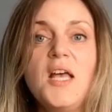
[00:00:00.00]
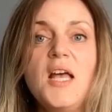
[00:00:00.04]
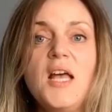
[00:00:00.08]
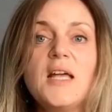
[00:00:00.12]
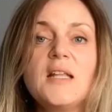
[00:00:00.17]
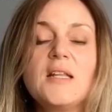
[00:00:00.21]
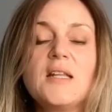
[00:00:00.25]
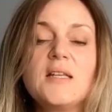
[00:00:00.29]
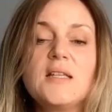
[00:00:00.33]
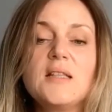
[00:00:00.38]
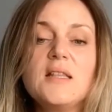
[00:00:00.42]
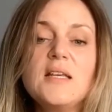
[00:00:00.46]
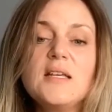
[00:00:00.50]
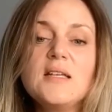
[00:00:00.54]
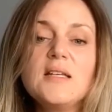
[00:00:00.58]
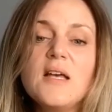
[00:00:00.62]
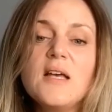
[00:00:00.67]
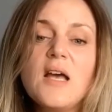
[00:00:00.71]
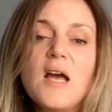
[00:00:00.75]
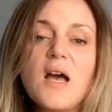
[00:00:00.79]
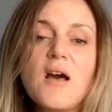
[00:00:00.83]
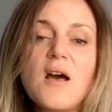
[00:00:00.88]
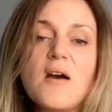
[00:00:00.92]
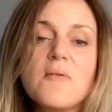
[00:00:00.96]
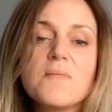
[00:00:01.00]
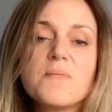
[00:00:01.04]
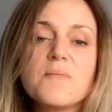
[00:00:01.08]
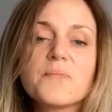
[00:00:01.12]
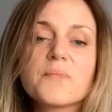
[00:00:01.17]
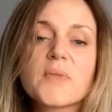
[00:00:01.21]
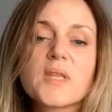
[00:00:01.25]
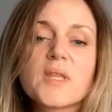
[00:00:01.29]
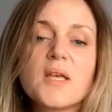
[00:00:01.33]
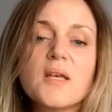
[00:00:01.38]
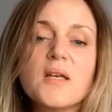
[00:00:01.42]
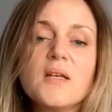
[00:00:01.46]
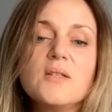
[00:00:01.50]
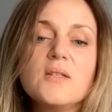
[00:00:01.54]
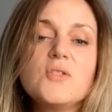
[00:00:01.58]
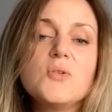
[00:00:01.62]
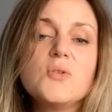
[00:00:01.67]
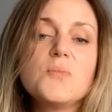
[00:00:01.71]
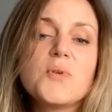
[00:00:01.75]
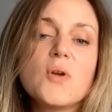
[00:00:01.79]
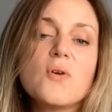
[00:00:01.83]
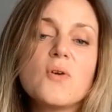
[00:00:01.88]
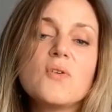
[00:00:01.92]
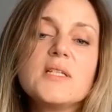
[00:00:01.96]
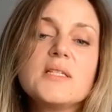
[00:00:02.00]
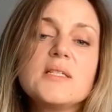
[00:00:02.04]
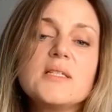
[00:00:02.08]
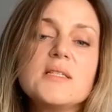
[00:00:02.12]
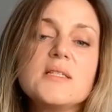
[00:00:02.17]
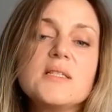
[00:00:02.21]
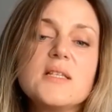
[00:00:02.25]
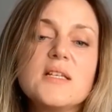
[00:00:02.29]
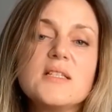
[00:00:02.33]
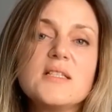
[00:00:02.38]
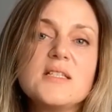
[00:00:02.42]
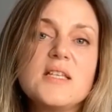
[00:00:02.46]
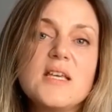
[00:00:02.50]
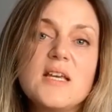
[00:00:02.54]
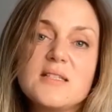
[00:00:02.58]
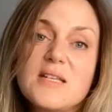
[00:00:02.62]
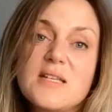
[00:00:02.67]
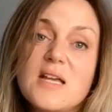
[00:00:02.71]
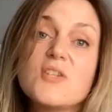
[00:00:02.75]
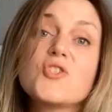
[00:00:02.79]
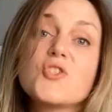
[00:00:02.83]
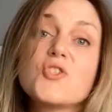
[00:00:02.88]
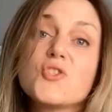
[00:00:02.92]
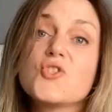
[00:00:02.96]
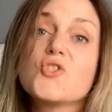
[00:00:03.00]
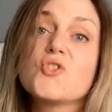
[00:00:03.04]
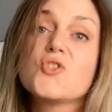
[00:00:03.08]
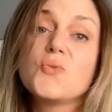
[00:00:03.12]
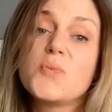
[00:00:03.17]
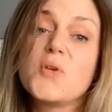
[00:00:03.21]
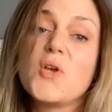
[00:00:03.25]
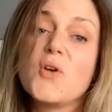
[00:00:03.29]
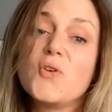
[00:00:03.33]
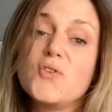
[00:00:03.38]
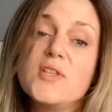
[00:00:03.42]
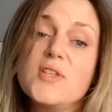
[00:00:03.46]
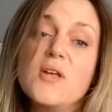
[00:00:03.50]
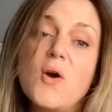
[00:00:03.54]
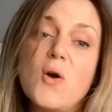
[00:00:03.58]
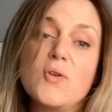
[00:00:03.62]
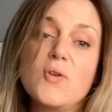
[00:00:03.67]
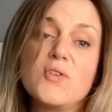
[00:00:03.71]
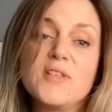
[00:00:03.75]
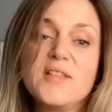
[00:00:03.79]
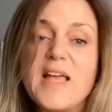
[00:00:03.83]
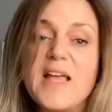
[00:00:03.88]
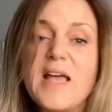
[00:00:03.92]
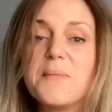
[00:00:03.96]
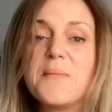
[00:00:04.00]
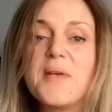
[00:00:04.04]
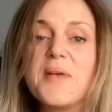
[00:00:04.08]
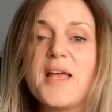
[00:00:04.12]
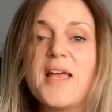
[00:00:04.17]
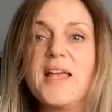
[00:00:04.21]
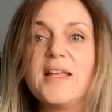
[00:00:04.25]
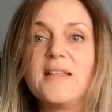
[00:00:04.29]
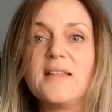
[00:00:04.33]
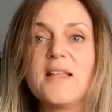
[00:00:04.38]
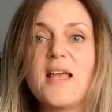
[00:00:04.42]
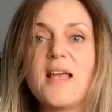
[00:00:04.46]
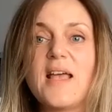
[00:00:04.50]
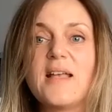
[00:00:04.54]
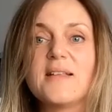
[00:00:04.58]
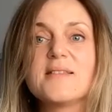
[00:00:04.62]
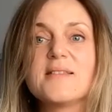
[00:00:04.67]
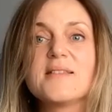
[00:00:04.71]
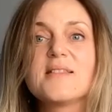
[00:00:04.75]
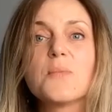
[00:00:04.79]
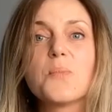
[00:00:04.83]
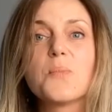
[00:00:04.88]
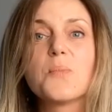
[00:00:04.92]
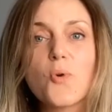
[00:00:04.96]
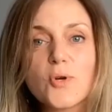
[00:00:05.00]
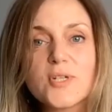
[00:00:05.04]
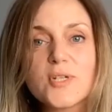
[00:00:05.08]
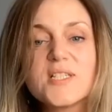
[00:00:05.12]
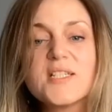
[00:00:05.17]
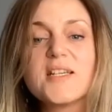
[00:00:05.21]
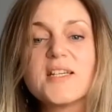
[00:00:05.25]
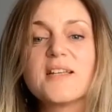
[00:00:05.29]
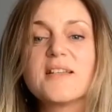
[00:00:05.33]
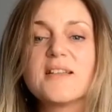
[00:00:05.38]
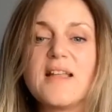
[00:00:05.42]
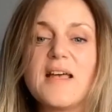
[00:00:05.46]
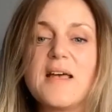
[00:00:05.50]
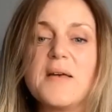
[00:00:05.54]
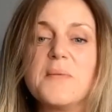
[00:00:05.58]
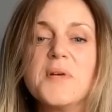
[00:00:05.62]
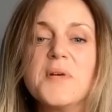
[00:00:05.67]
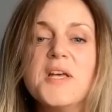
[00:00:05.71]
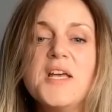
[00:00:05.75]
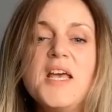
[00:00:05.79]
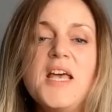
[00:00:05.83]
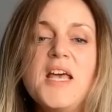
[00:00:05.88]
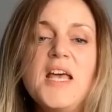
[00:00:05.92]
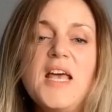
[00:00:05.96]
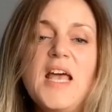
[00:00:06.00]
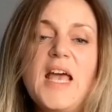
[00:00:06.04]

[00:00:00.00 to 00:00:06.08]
And I think, to be honest, the attention should be on them and supporting them.